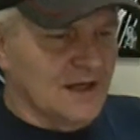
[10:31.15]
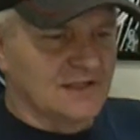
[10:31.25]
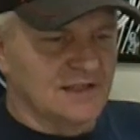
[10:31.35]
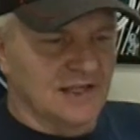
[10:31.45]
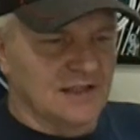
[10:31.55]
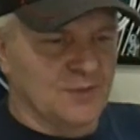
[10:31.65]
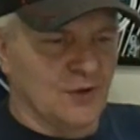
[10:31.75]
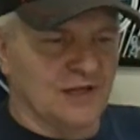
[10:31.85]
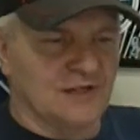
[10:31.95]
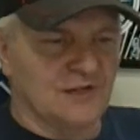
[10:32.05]

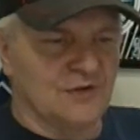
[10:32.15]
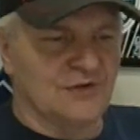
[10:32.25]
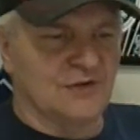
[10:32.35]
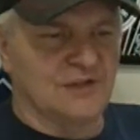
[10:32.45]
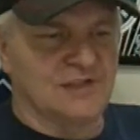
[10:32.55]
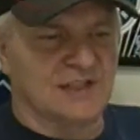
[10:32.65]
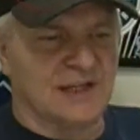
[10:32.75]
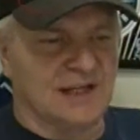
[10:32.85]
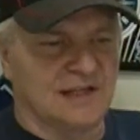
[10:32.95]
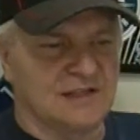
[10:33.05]
6.2
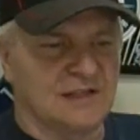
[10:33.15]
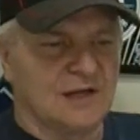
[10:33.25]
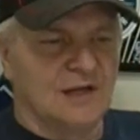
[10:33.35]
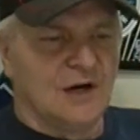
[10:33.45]
innings,